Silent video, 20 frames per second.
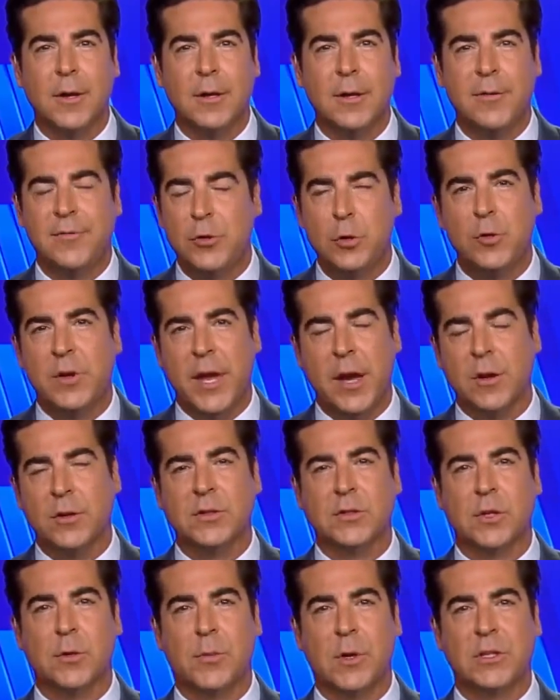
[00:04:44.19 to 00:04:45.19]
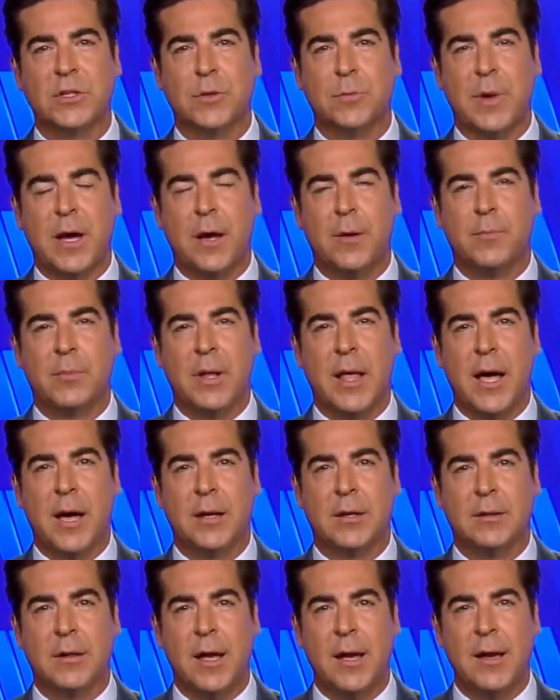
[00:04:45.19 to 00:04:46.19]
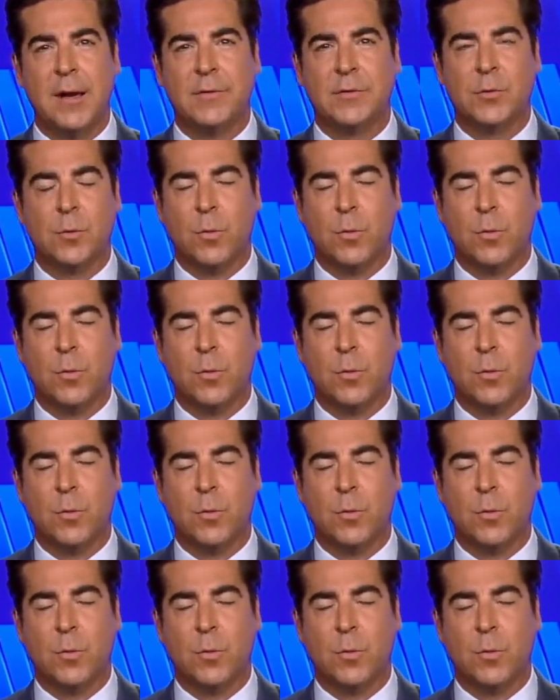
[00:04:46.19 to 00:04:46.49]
If you care so much about black lives,